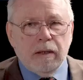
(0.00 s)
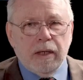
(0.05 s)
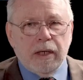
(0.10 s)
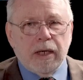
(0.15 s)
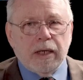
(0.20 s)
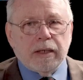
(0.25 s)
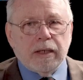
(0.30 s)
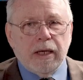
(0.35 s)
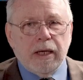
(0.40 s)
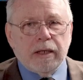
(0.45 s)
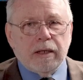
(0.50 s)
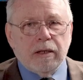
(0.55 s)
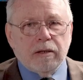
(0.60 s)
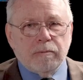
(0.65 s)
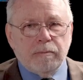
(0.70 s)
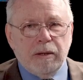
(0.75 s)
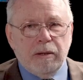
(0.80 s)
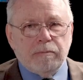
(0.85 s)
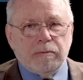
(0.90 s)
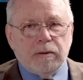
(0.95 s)
And I'd like
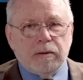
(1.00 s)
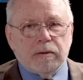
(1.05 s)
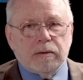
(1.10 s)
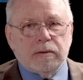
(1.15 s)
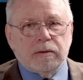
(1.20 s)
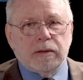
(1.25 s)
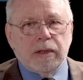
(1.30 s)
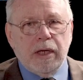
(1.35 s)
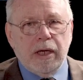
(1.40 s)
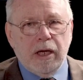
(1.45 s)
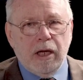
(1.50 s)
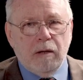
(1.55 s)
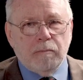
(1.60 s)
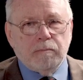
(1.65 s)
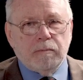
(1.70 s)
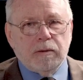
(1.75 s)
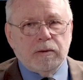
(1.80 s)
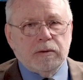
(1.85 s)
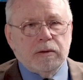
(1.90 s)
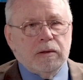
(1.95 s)
other people to help
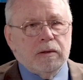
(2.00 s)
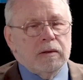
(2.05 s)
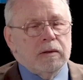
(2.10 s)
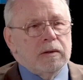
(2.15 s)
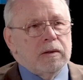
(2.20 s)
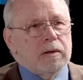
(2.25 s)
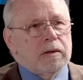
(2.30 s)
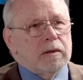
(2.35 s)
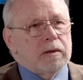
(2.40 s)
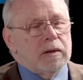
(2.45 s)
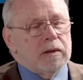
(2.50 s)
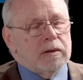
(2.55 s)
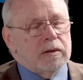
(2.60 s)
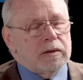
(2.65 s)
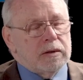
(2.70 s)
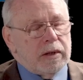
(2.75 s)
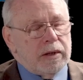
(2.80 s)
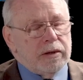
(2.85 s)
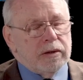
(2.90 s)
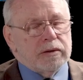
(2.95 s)
the
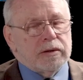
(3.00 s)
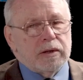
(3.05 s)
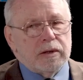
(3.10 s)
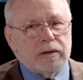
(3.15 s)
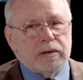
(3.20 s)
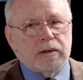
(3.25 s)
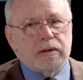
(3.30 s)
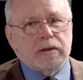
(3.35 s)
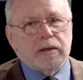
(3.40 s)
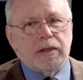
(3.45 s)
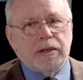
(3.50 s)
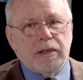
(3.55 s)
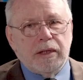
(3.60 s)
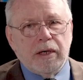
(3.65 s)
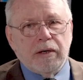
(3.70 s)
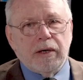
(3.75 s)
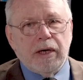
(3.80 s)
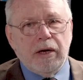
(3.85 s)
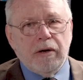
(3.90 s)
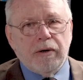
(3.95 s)
senior citizens in
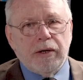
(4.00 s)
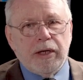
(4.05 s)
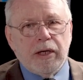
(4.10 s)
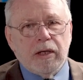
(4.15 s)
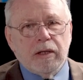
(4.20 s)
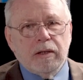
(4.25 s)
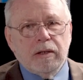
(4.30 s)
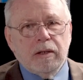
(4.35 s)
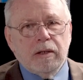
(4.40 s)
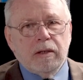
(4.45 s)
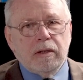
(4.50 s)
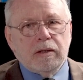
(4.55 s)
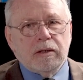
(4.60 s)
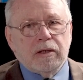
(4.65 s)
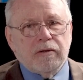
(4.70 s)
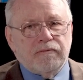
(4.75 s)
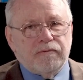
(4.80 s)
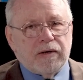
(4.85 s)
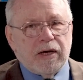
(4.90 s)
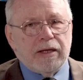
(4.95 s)
their area
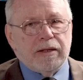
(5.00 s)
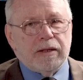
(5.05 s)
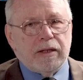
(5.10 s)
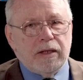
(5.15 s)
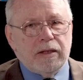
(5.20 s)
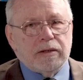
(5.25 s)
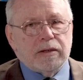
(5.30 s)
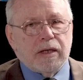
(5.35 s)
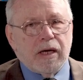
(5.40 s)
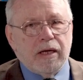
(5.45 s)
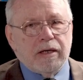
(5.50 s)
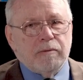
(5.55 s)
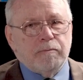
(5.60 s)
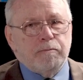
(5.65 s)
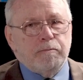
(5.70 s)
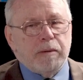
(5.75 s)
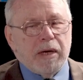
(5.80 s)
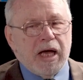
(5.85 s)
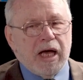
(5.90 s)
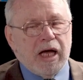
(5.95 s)
to fight these kind
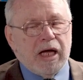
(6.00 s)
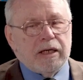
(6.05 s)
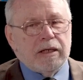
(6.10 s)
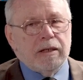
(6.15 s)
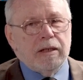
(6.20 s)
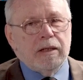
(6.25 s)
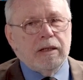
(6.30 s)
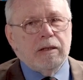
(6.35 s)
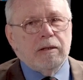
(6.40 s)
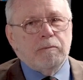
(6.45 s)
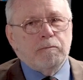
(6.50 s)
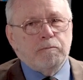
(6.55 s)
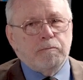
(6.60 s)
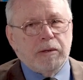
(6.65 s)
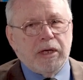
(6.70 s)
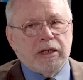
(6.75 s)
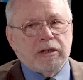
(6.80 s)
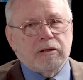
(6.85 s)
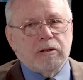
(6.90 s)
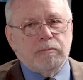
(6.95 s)
of bad
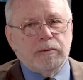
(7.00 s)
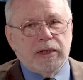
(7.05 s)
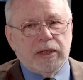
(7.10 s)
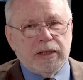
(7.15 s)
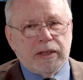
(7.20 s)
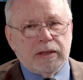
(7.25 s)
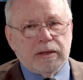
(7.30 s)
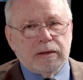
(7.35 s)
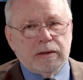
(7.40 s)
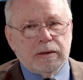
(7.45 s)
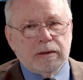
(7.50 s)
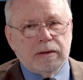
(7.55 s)
medical billing.